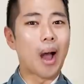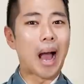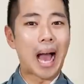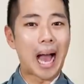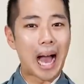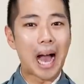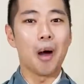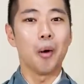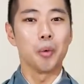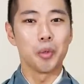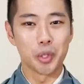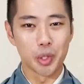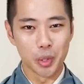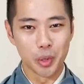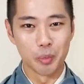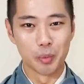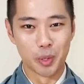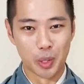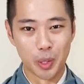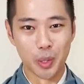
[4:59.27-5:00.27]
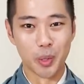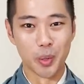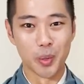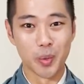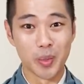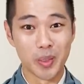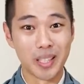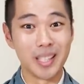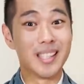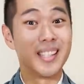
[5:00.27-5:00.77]
how do you do
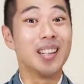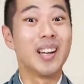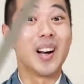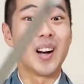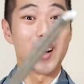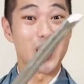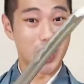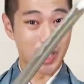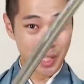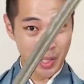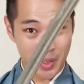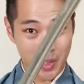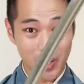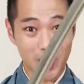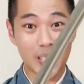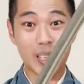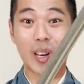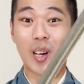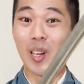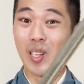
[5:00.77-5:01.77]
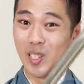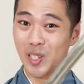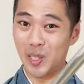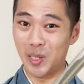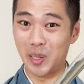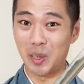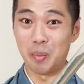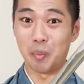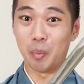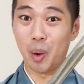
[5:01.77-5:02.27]
the sheathing and
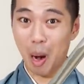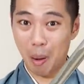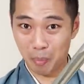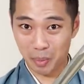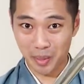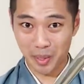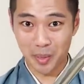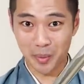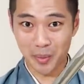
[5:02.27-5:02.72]
unsheathing properly,